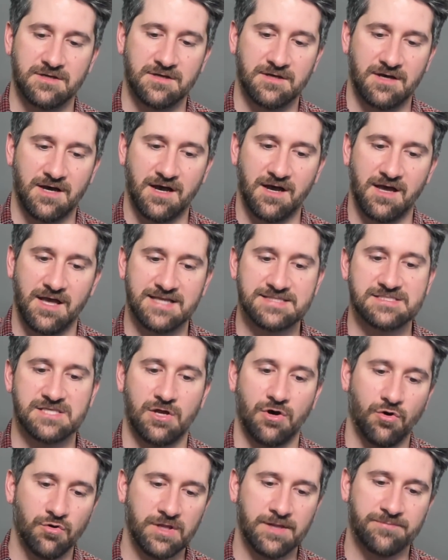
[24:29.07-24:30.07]
Uh, it's the
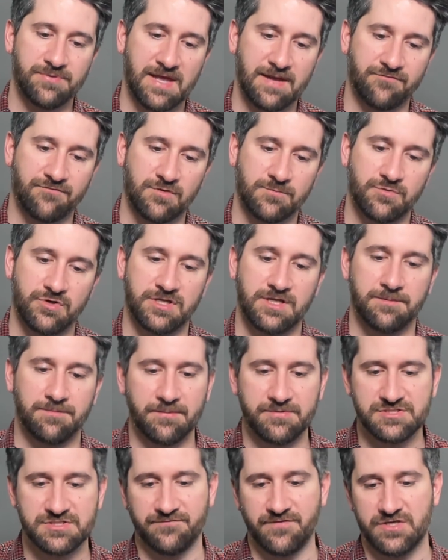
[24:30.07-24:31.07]
only platform where you can
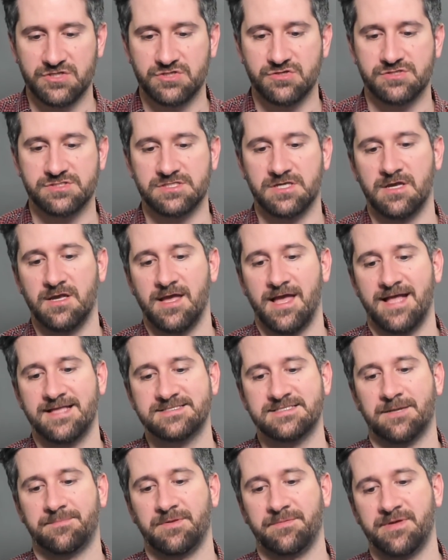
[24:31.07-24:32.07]
publish adventures and
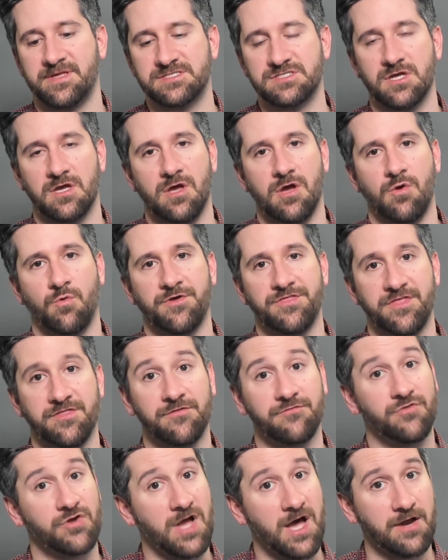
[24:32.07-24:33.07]
supplements within the
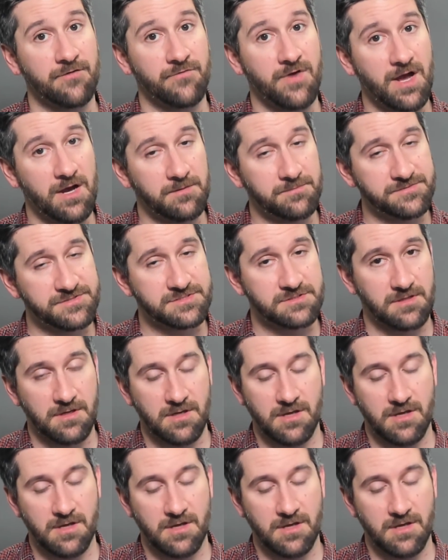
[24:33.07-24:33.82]
Forgotten Realms,